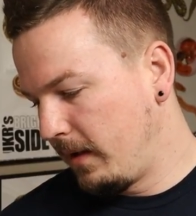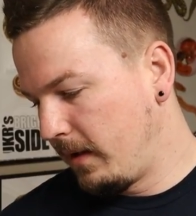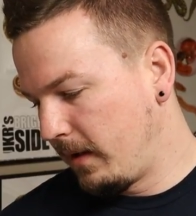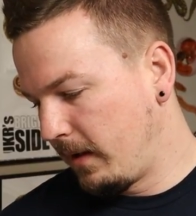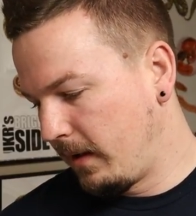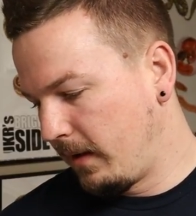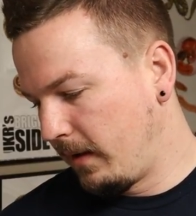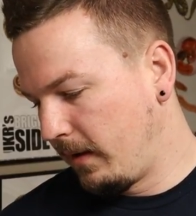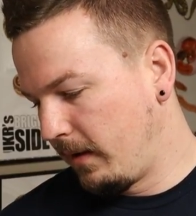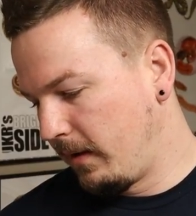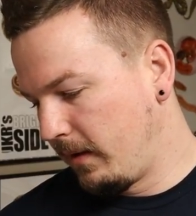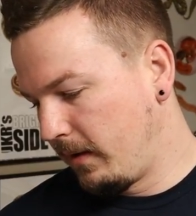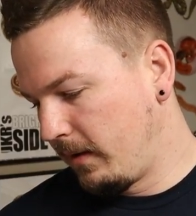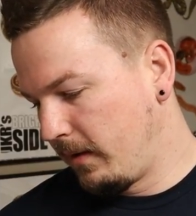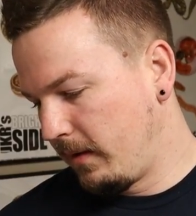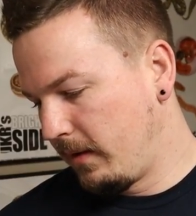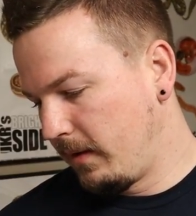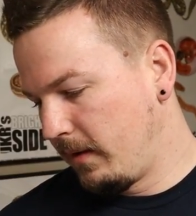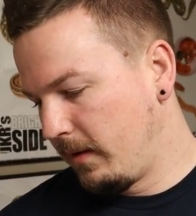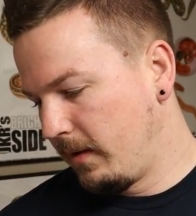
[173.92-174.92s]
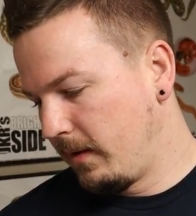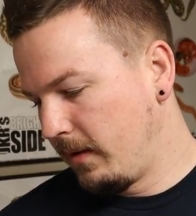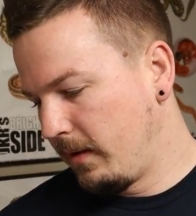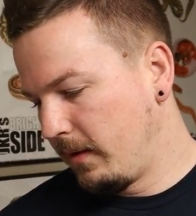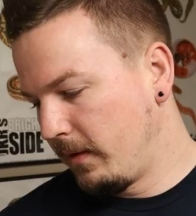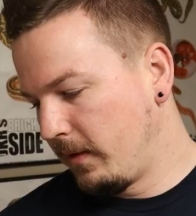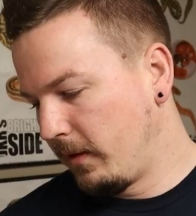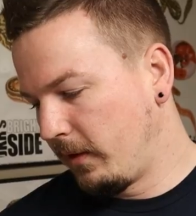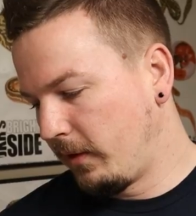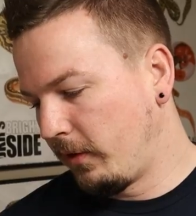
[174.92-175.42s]
Uh,
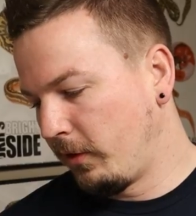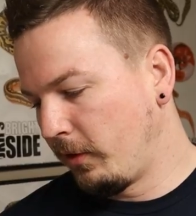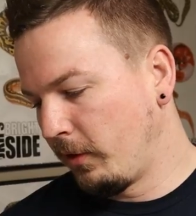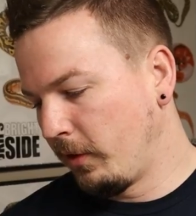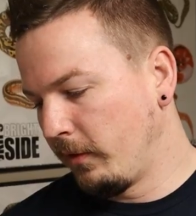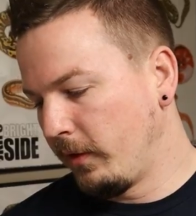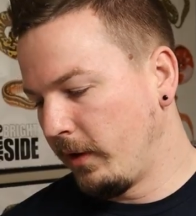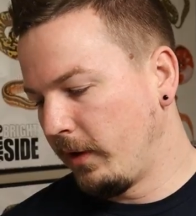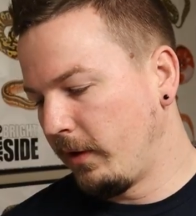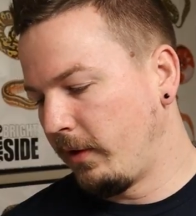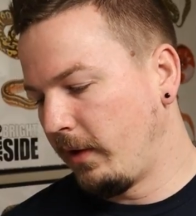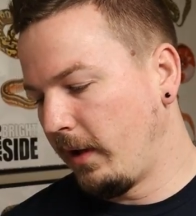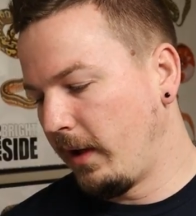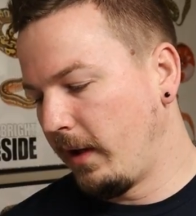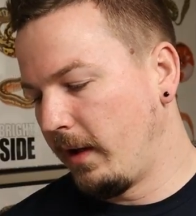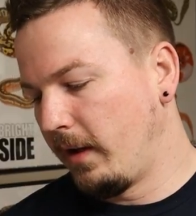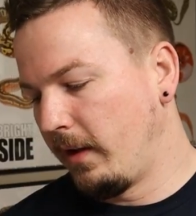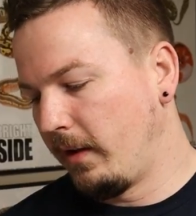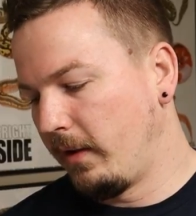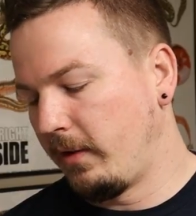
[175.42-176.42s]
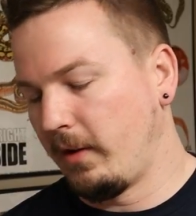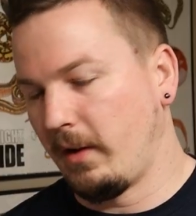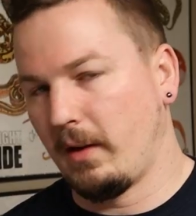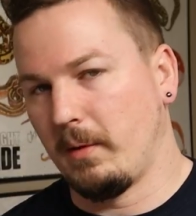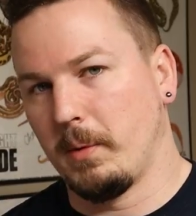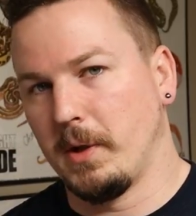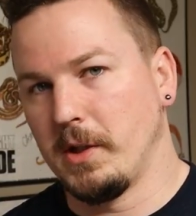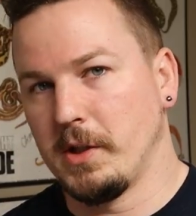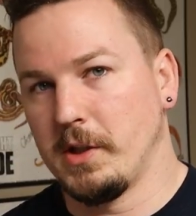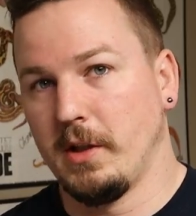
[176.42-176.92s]
the service and
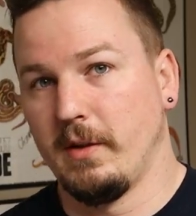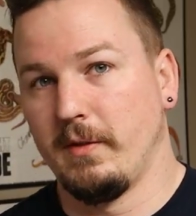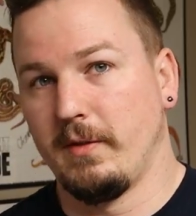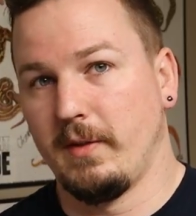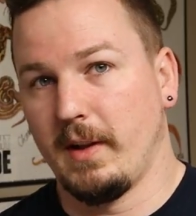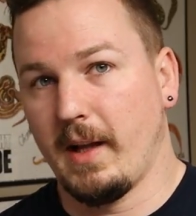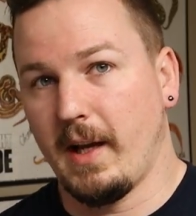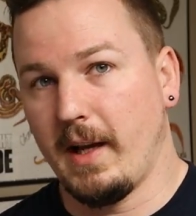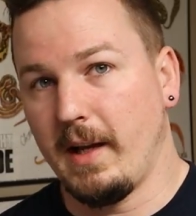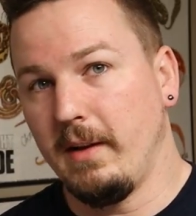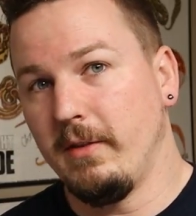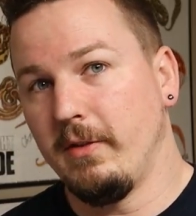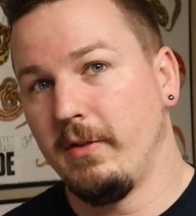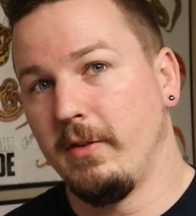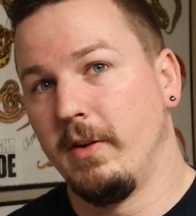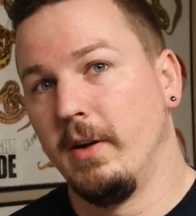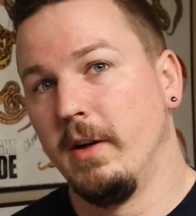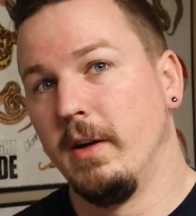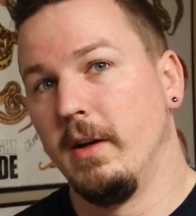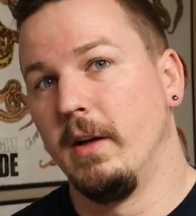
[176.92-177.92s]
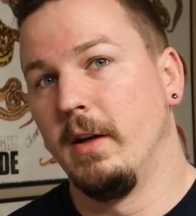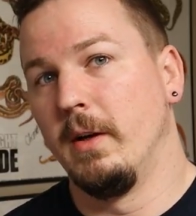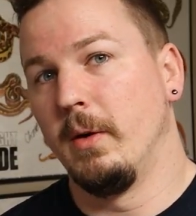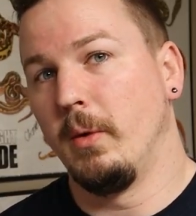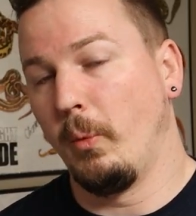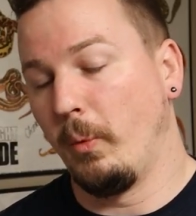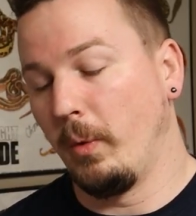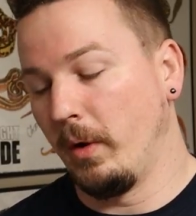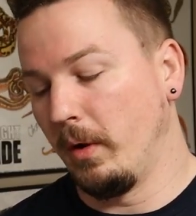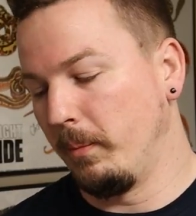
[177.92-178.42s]
celebration of life
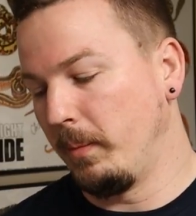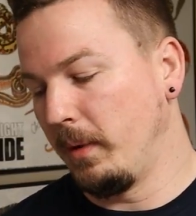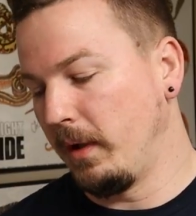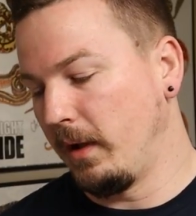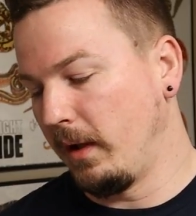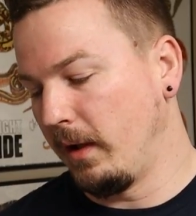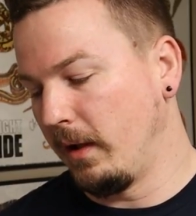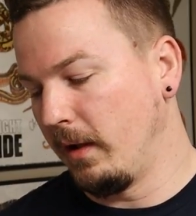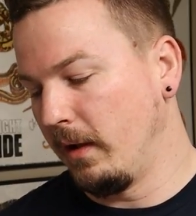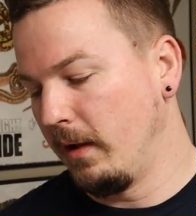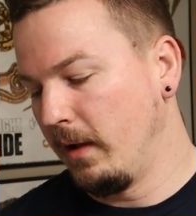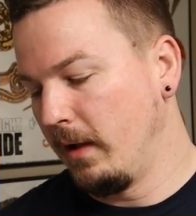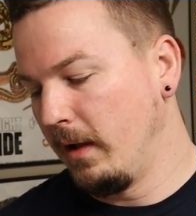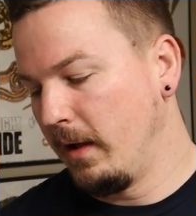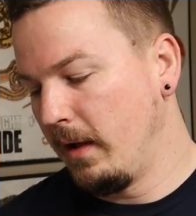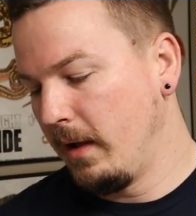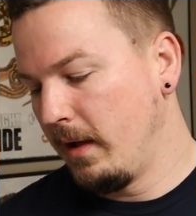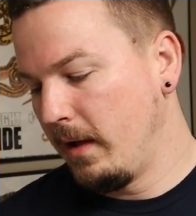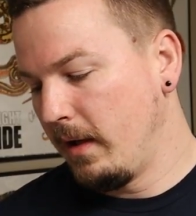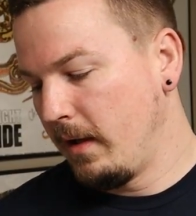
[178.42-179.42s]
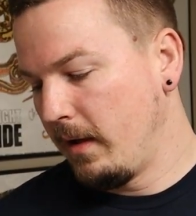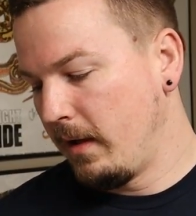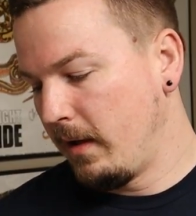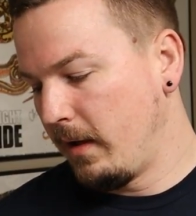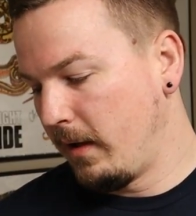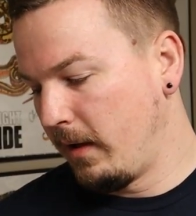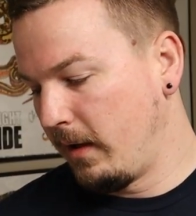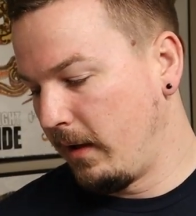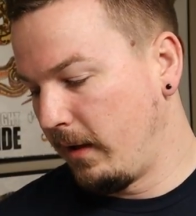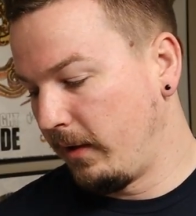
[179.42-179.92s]
will be
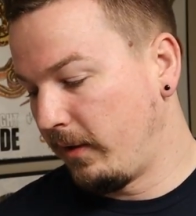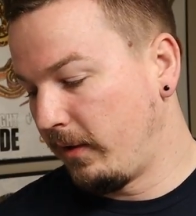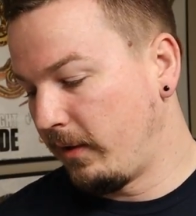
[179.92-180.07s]
uh,